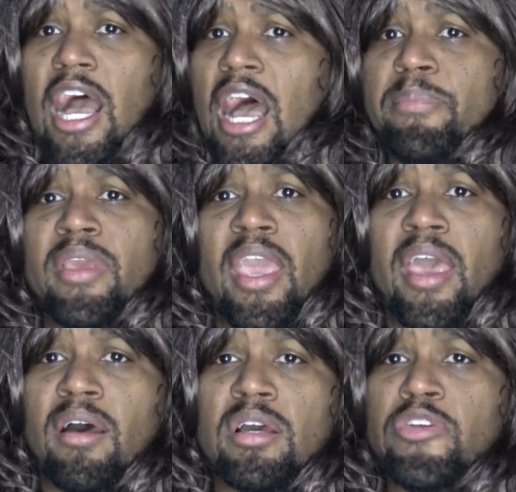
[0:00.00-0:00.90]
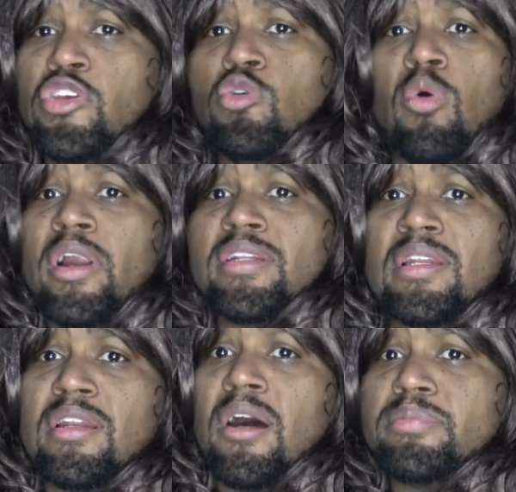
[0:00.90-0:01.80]
I mean, hell, if you wanted to
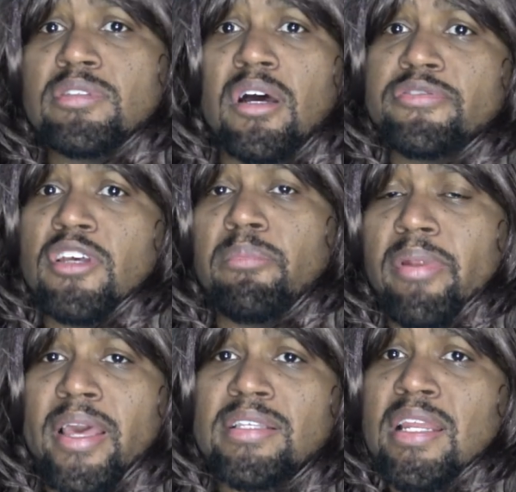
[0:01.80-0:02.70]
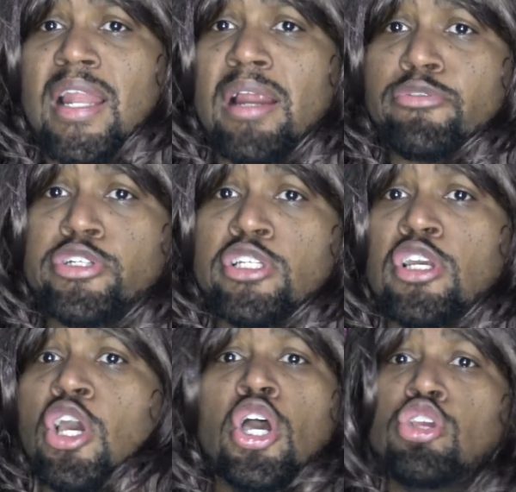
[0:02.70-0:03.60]
dump stuff someplace and not read,